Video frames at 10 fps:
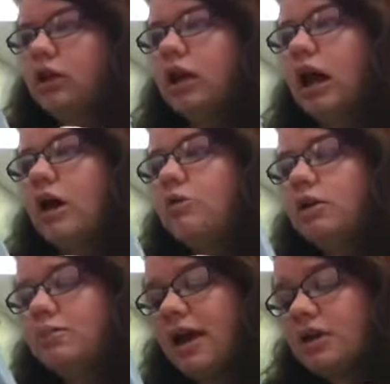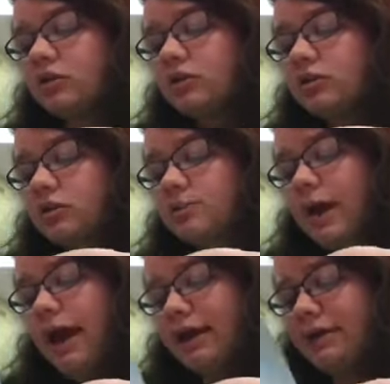How many pages are in this
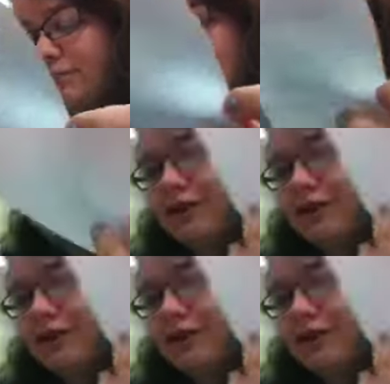packet, Mr.